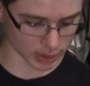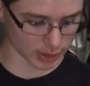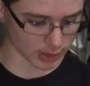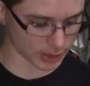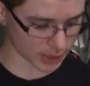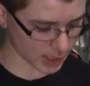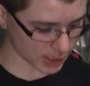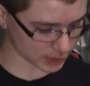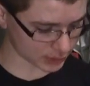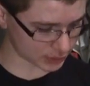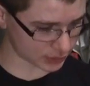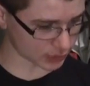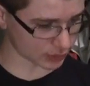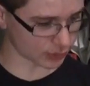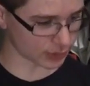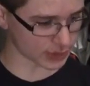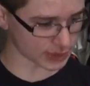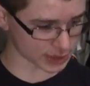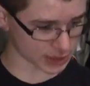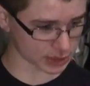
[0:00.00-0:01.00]
Yeah,
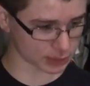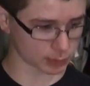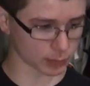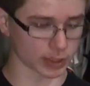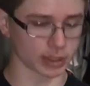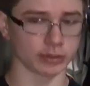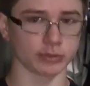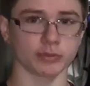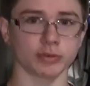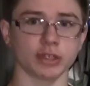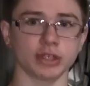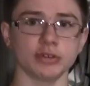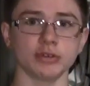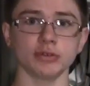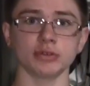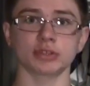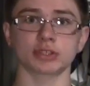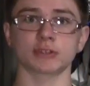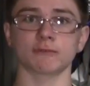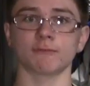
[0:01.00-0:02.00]
so this is what we
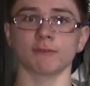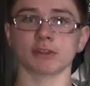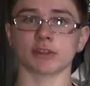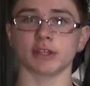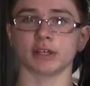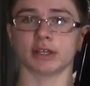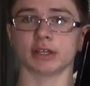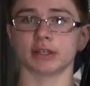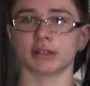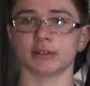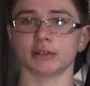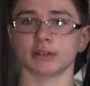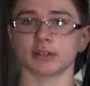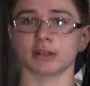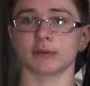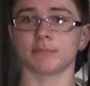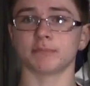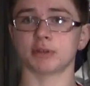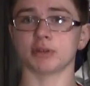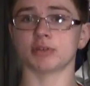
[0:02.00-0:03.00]
used for the
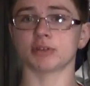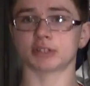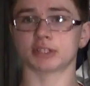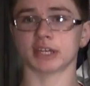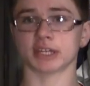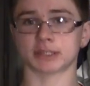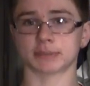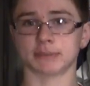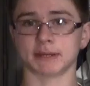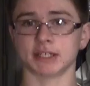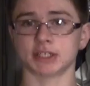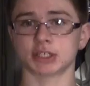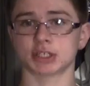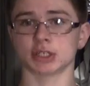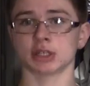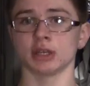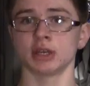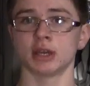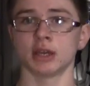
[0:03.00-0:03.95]
computer test bench